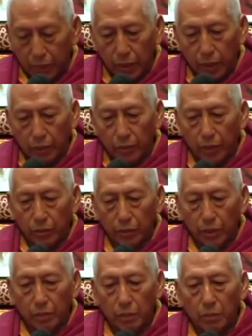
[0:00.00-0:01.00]
There were
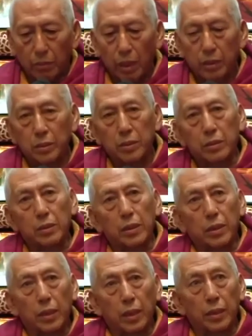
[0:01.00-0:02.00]
venerable monks
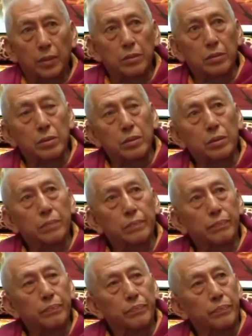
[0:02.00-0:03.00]
and nuns
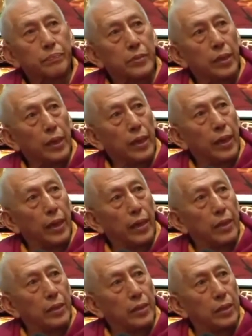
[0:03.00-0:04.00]

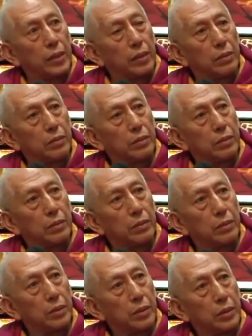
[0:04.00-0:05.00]
and
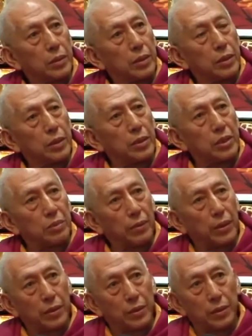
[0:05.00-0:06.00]

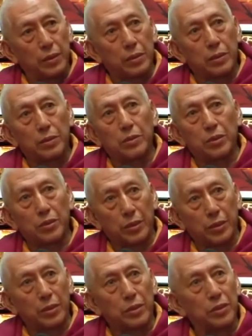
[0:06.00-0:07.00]
respected
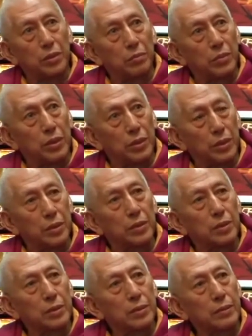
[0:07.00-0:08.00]
sisters and
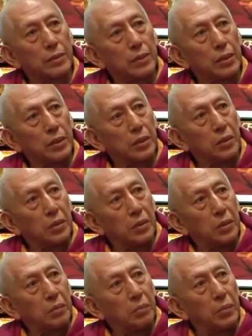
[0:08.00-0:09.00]
brothers.
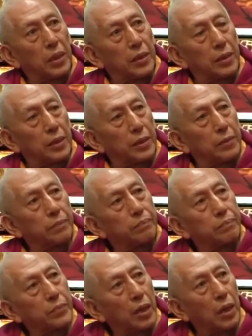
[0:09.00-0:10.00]
My
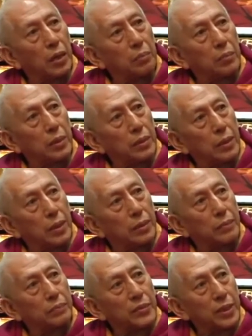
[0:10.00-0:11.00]
humble
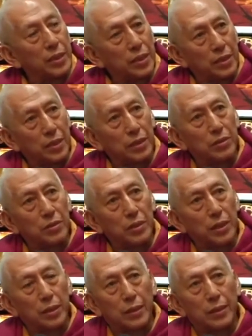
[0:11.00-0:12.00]
greetings
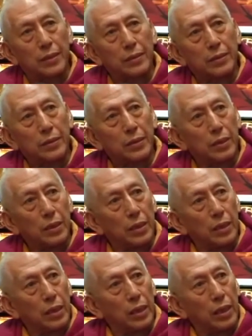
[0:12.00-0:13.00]
and
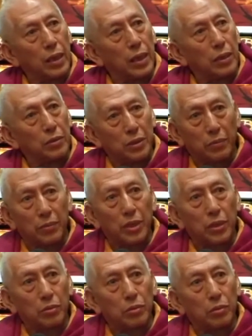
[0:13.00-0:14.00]
good
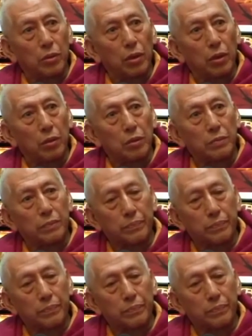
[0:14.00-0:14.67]
evening to you all.